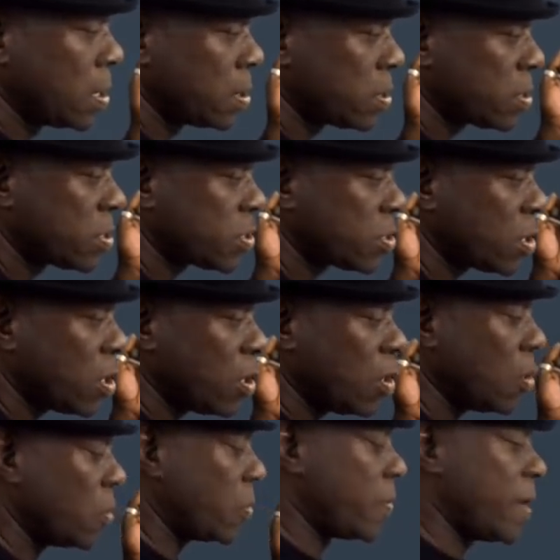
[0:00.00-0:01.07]

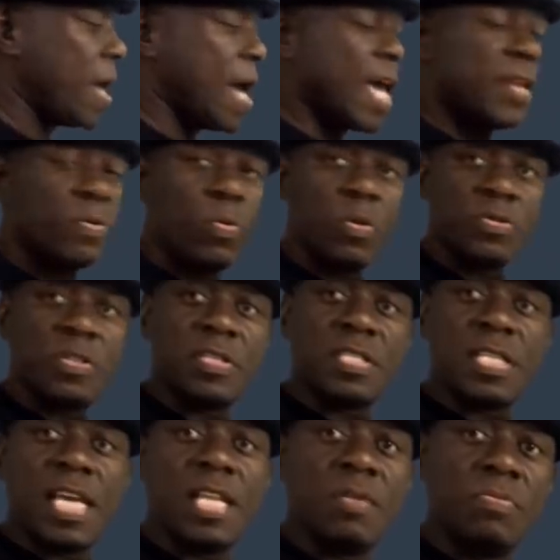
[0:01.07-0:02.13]
So Adam wants to
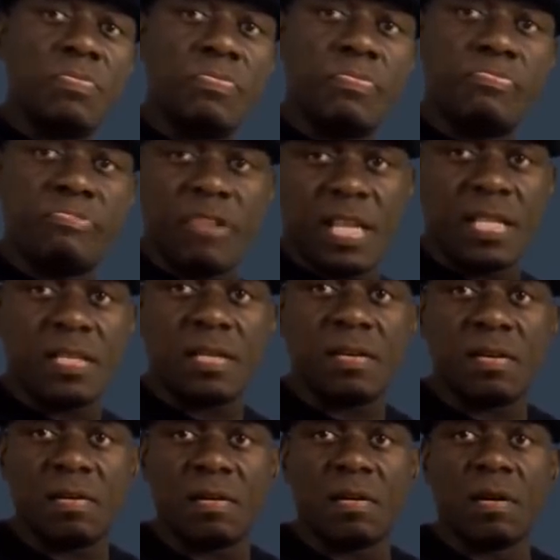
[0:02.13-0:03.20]
send
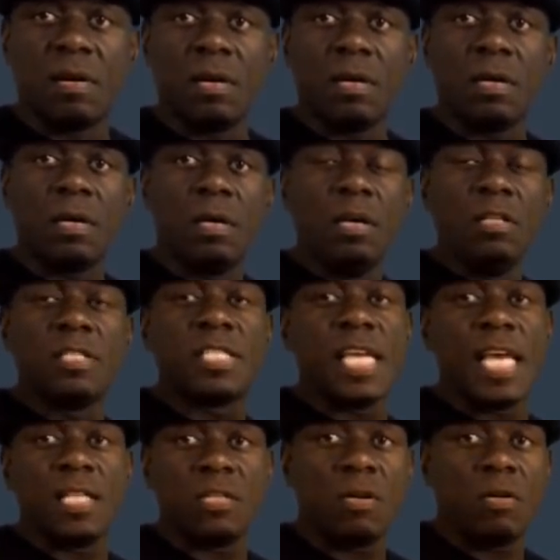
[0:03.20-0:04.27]
Brenda
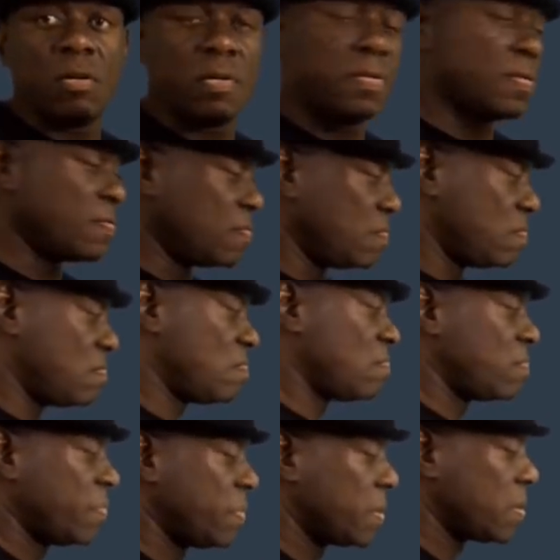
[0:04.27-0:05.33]
$10.
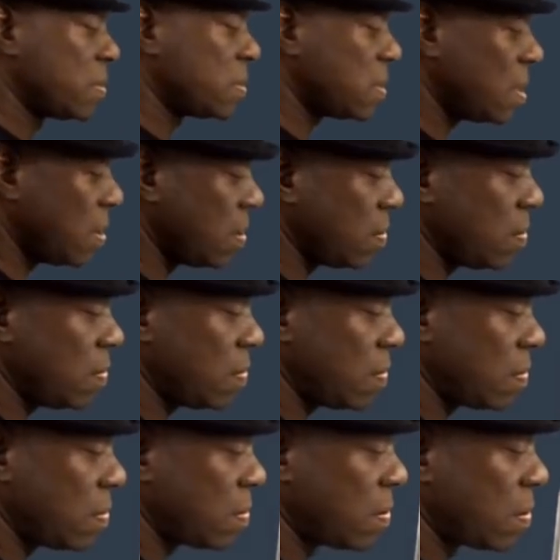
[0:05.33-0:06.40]
So
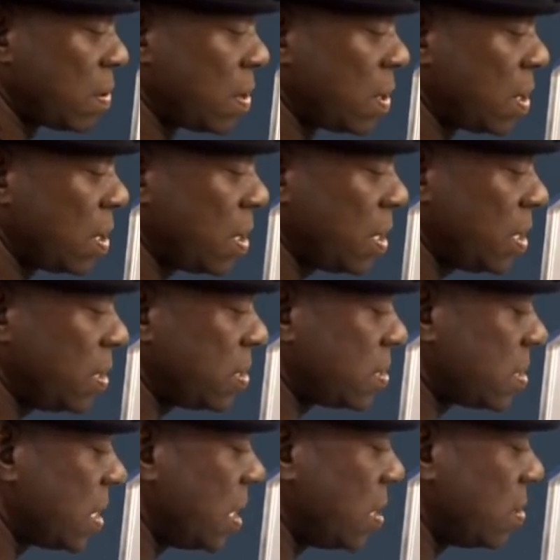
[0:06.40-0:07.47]
he
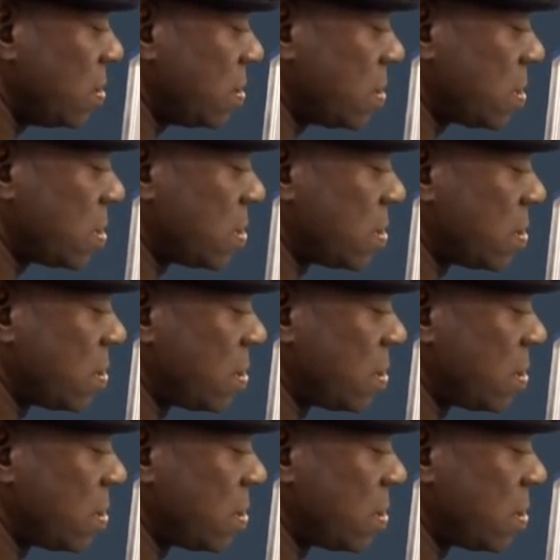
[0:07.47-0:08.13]
sends